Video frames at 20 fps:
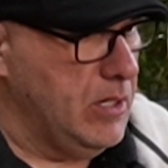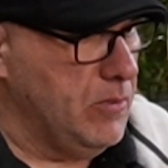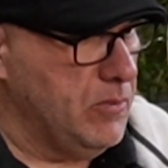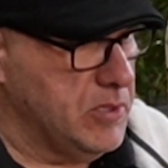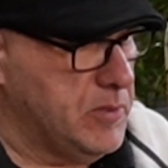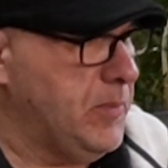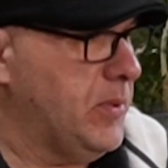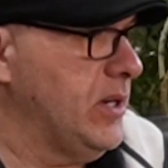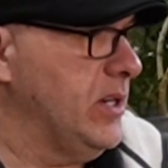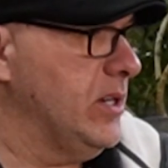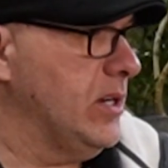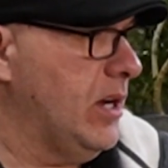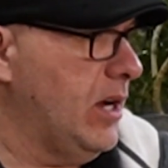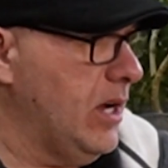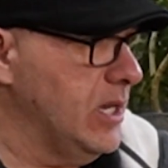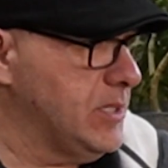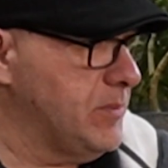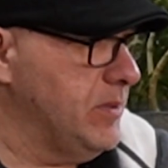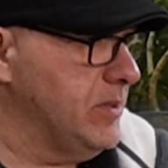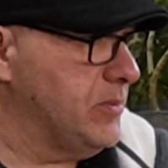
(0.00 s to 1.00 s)
was put into
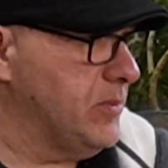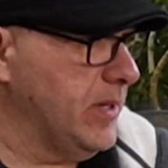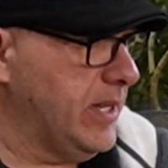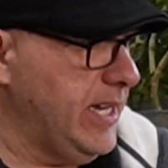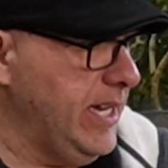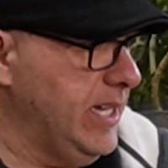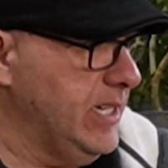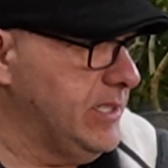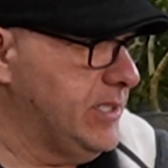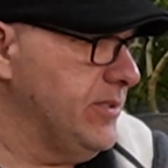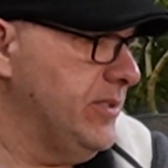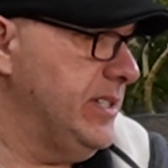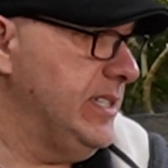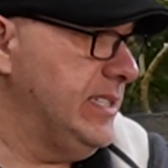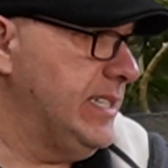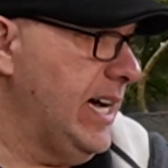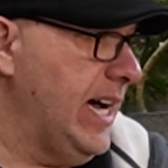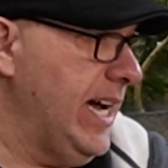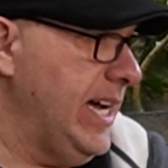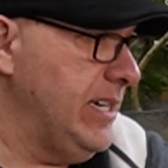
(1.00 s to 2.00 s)
hospice with cancer and
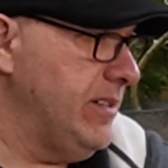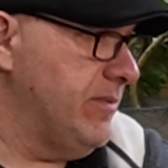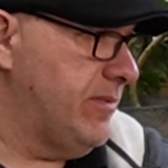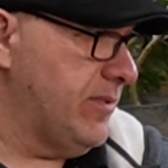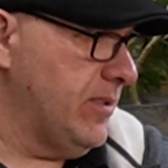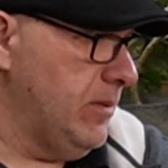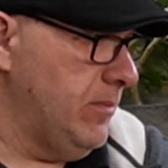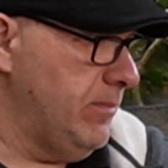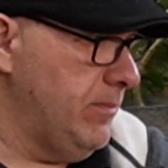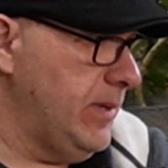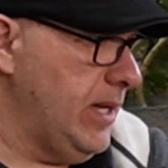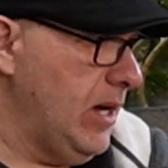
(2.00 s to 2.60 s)
died from